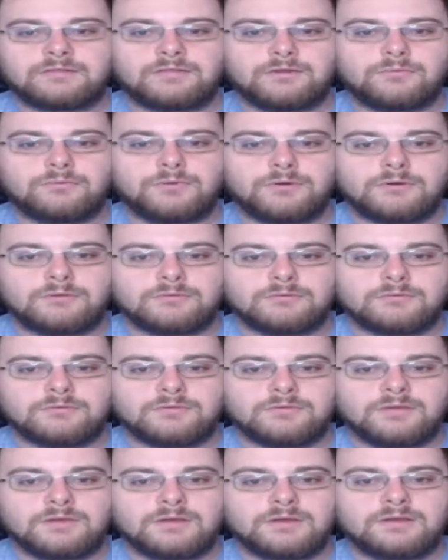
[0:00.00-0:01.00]

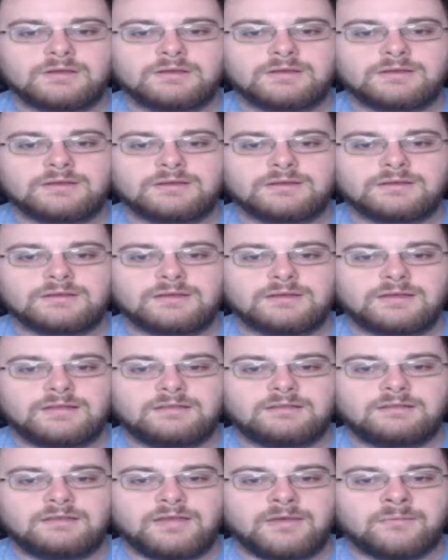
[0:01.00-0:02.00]
wounds. Ah,
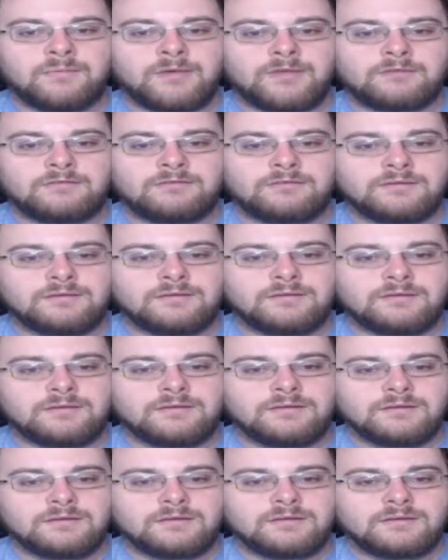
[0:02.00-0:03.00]
damn it.
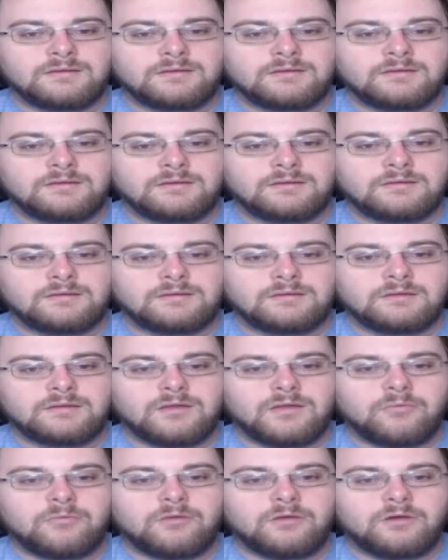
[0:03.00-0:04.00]

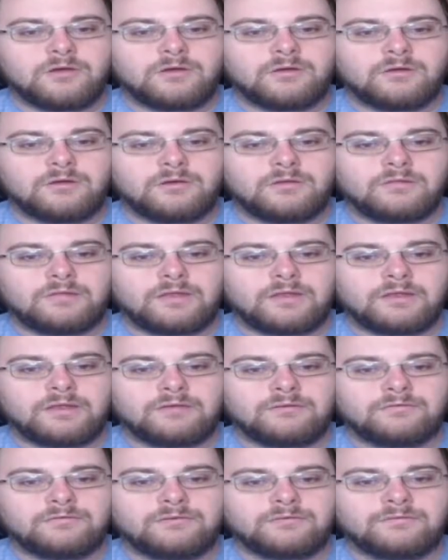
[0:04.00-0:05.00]
Come on, all that
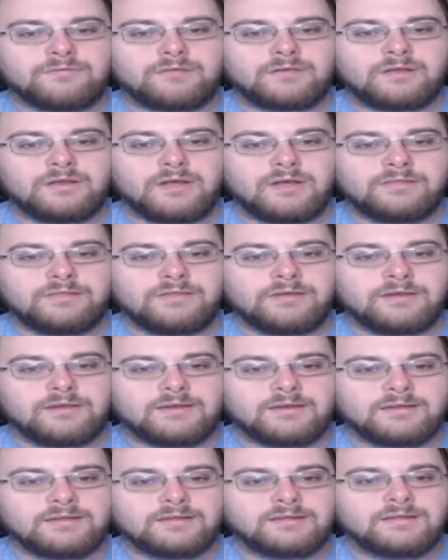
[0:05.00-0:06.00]
effort for
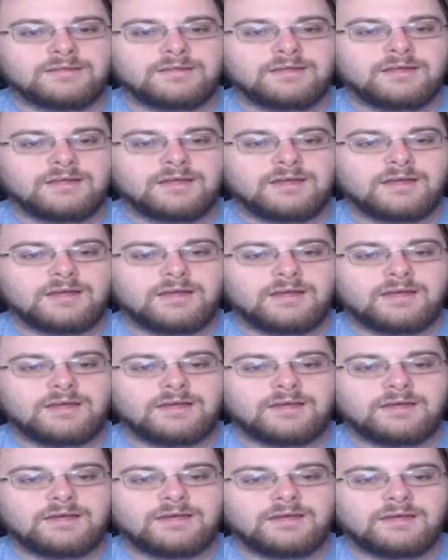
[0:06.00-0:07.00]
nothing.
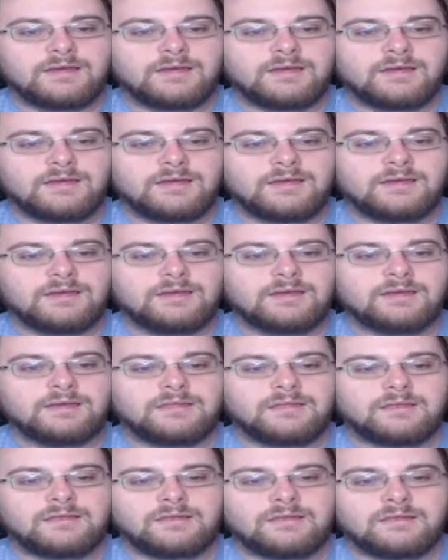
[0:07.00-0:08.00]

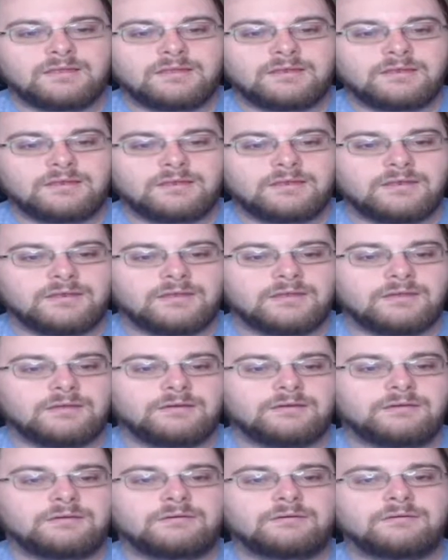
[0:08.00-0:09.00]

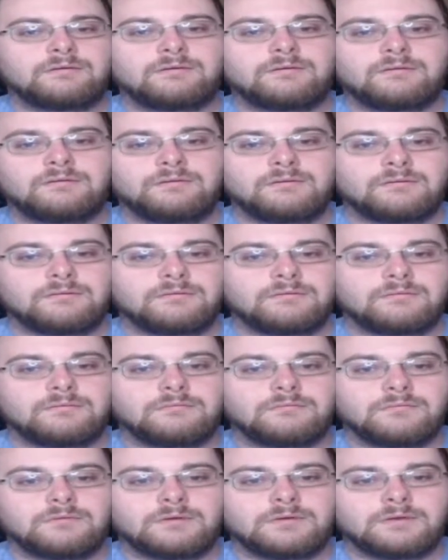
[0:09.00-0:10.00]
No.
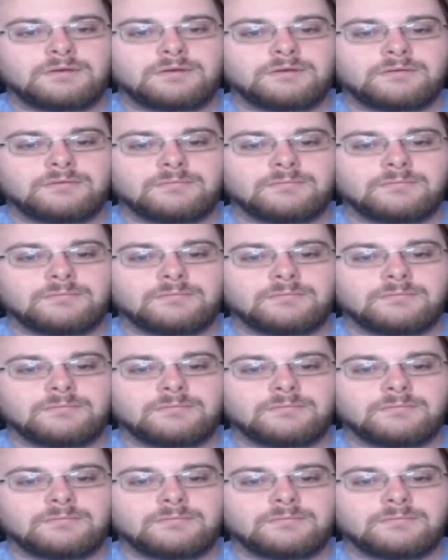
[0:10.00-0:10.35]
What?